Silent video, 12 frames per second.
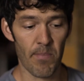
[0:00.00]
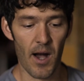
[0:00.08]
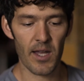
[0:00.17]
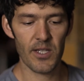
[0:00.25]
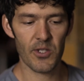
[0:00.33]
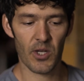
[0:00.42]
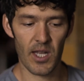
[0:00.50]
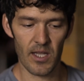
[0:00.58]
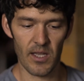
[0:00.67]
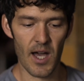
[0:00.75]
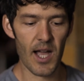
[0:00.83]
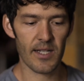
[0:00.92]
bodies are kind
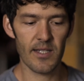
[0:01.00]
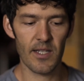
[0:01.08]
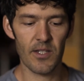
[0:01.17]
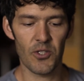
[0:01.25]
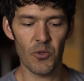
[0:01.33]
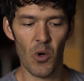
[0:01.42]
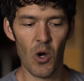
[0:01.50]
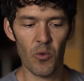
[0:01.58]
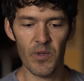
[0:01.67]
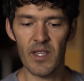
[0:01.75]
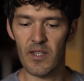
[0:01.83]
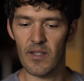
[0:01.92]
of locked into
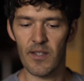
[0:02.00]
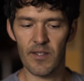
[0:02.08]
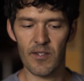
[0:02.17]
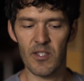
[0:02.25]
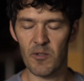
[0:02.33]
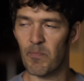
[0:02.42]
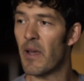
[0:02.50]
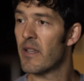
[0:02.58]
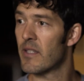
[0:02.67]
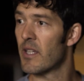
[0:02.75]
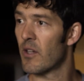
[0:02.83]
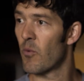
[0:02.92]
only
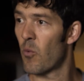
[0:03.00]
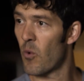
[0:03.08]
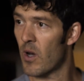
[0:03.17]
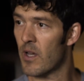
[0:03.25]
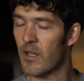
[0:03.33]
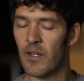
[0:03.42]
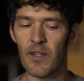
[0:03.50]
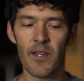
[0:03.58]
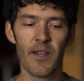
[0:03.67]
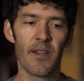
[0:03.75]
spending one